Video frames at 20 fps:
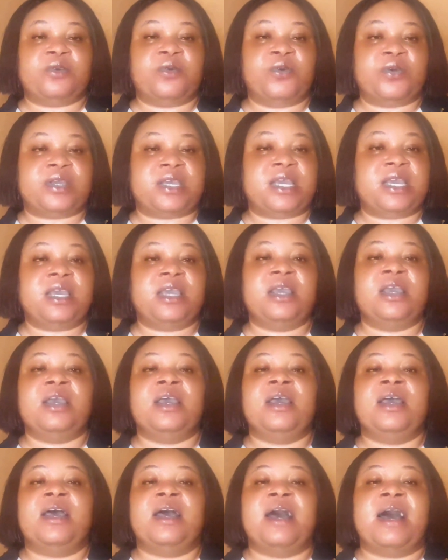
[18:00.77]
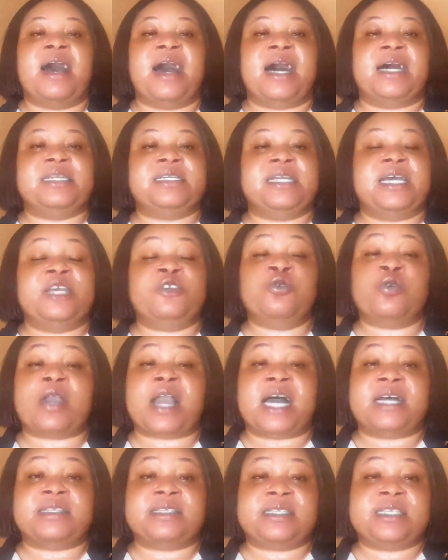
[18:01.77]
okay? And you
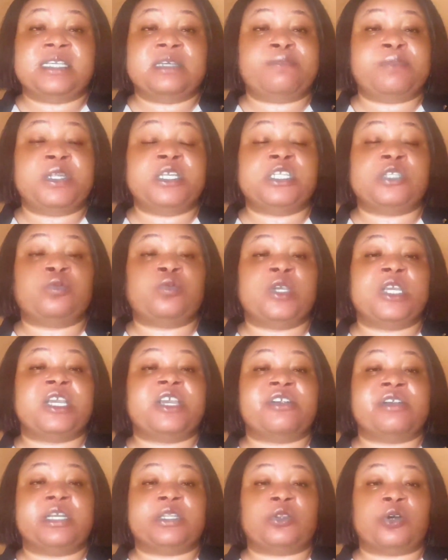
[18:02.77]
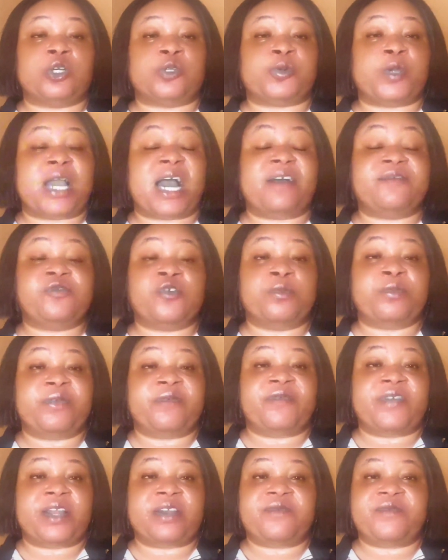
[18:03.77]
can see, please, we creators, we have to be
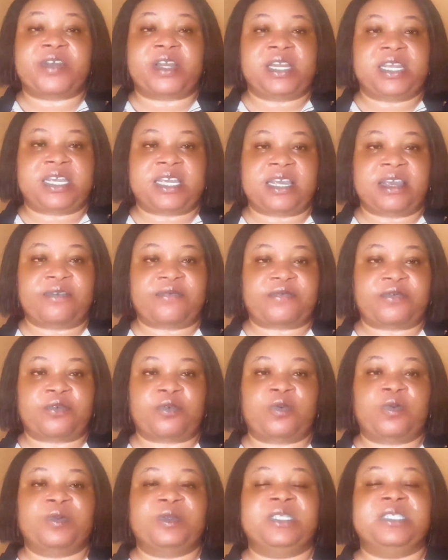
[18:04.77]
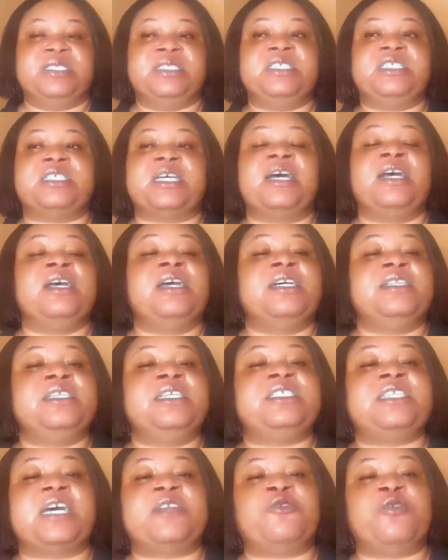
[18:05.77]
very careful in this
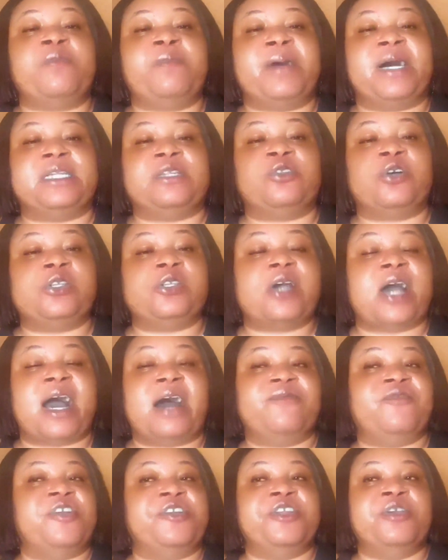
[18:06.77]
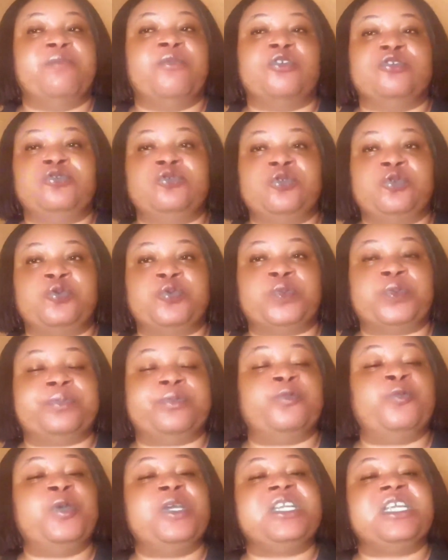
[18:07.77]
shadow ban doesn't have a name on YouTube.
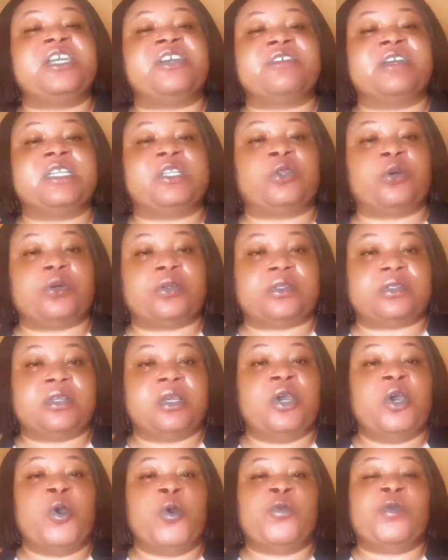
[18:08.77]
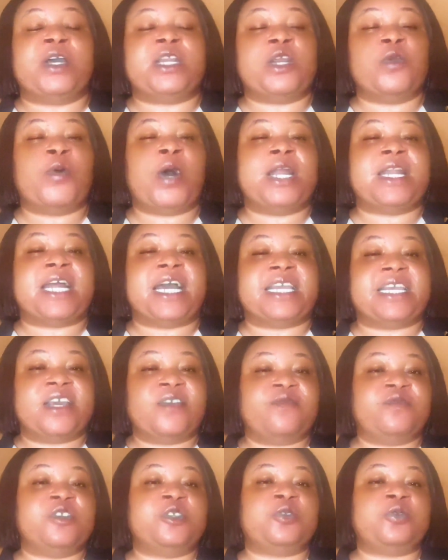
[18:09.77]
We the creators, we are the one that
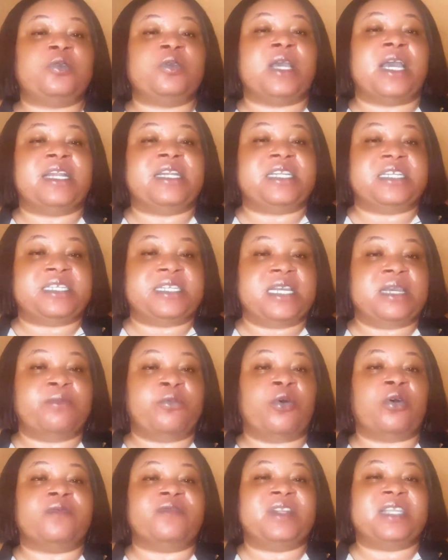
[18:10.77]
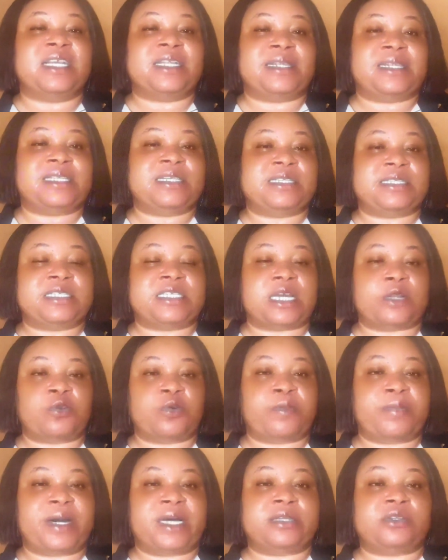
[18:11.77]
gave it the name of this
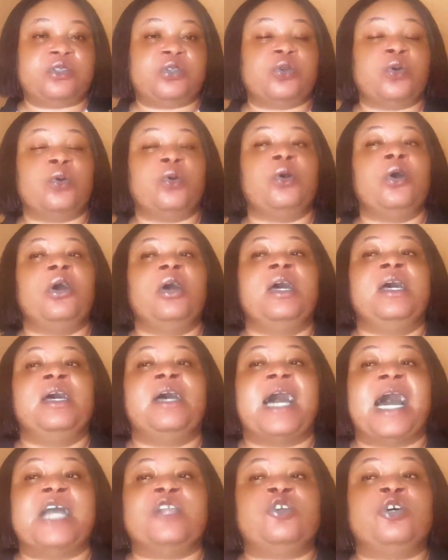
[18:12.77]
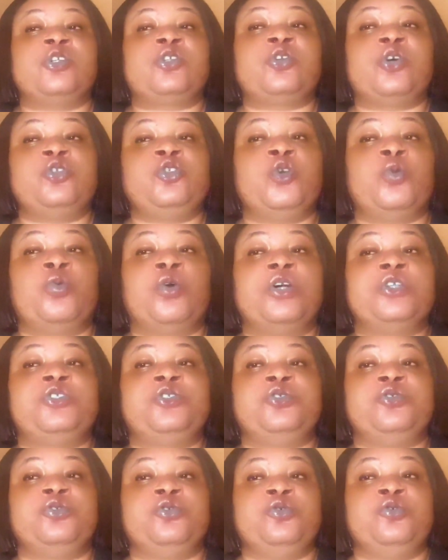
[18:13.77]
shadow ban. So I just told you
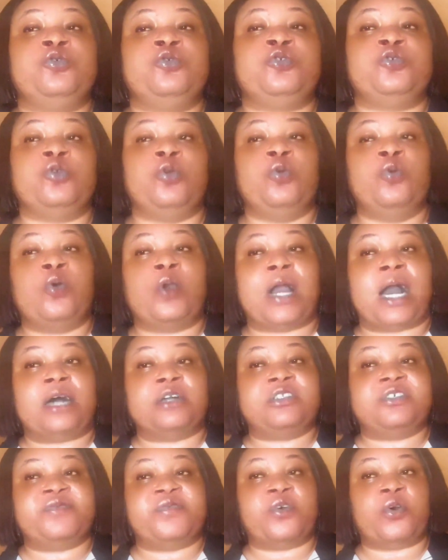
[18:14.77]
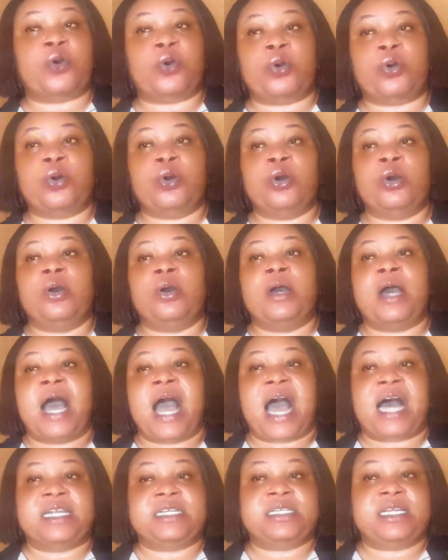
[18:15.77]
what you should look out for,
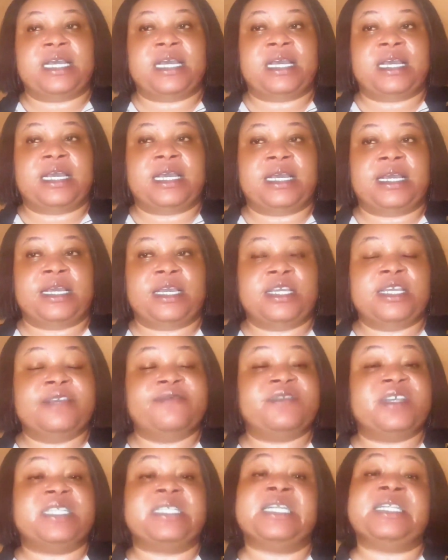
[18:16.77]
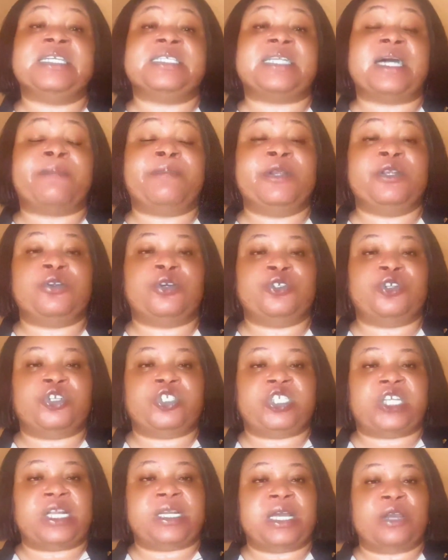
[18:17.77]
and if this thing is happening on your
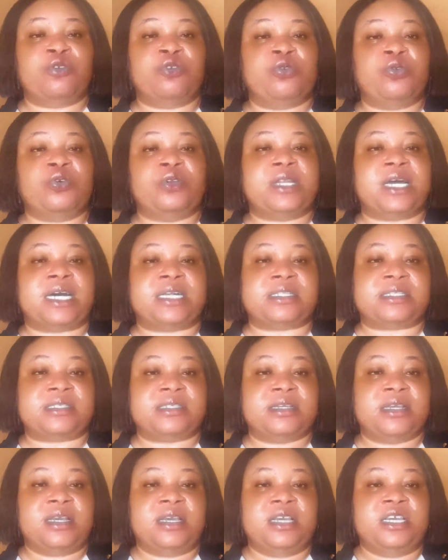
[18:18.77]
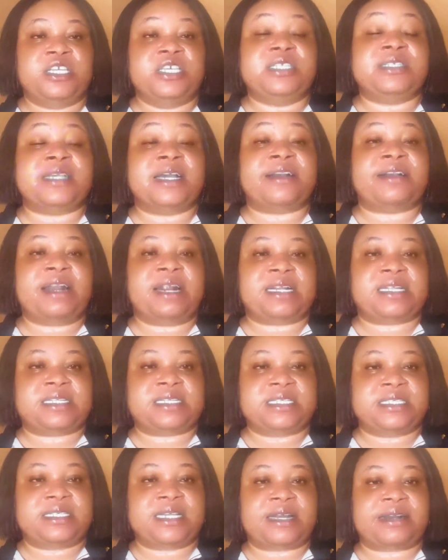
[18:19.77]
channel, you know that is
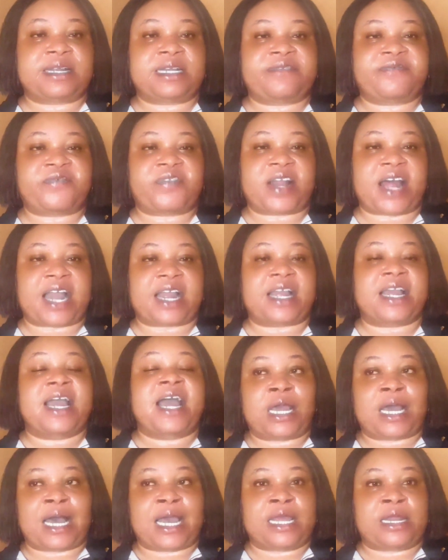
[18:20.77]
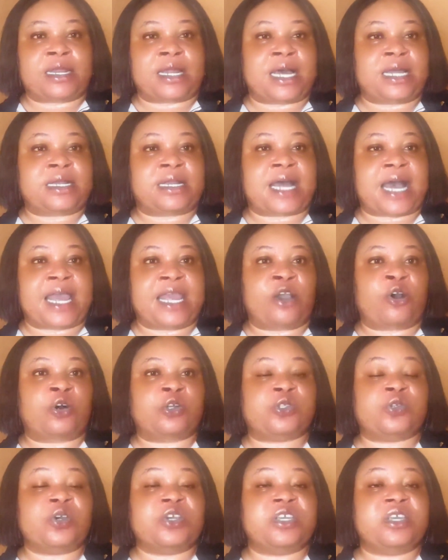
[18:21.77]
a red flag. And I
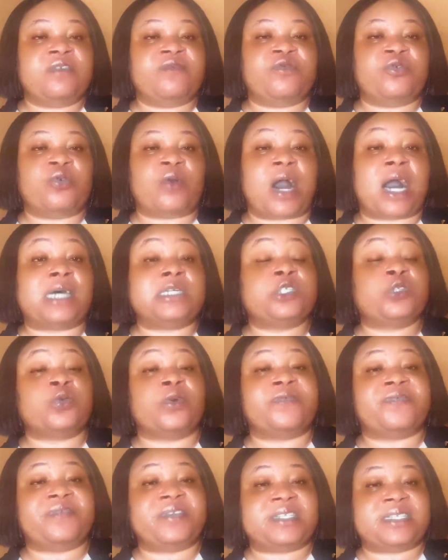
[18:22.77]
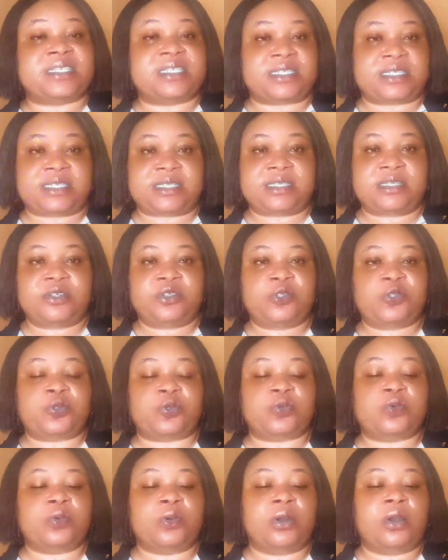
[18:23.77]
also give you how to fix it
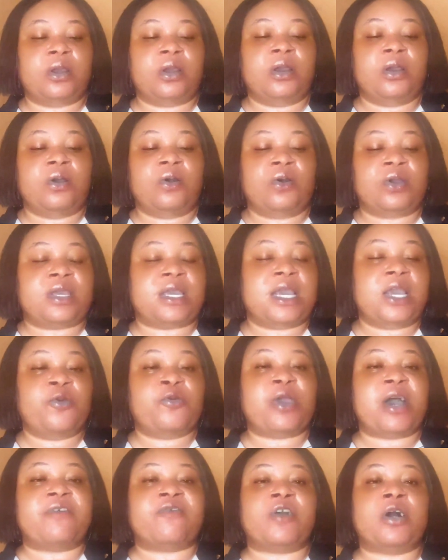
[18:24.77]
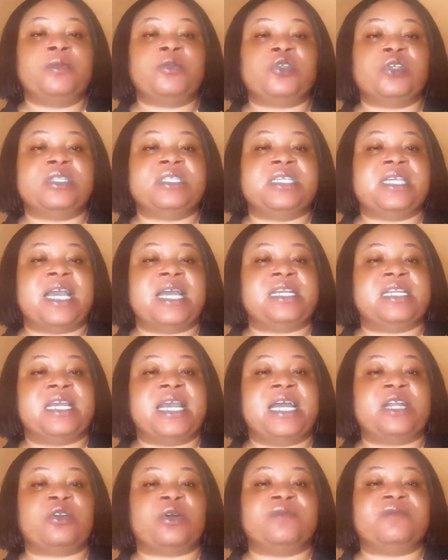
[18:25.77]
too. Okay, we have come to
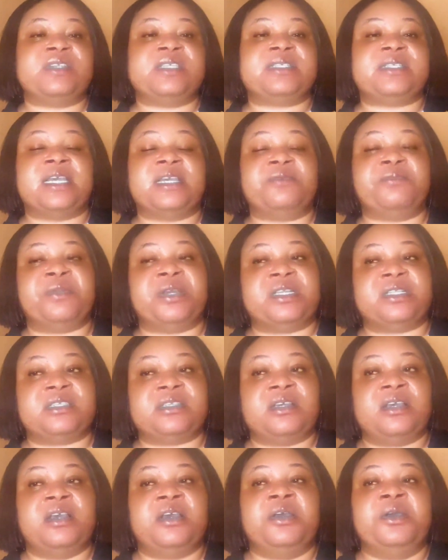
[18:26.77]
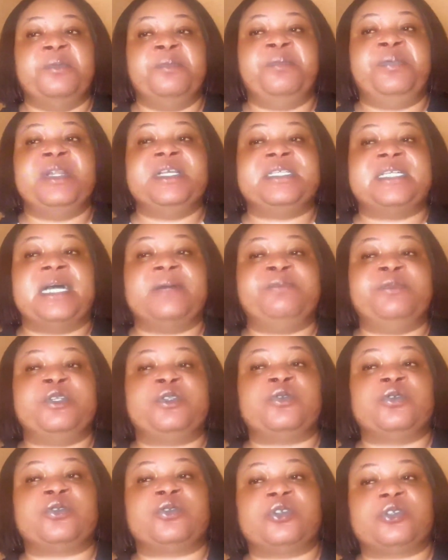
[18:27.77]
the end of this segment. Please help me
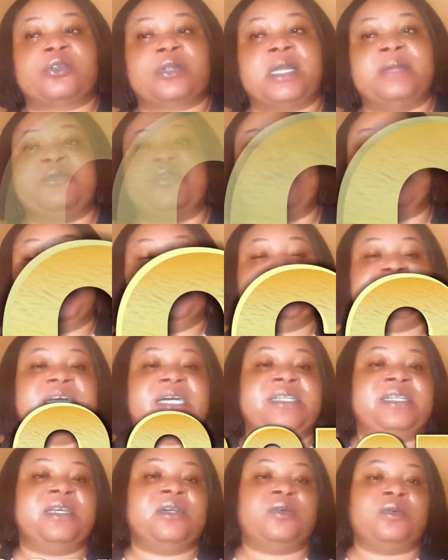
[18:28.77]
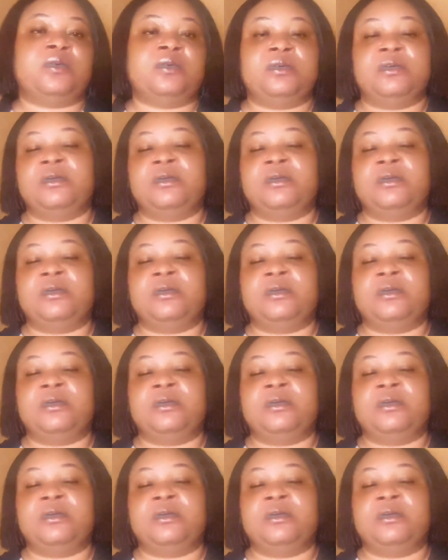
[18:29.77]
to subscribe to my channel.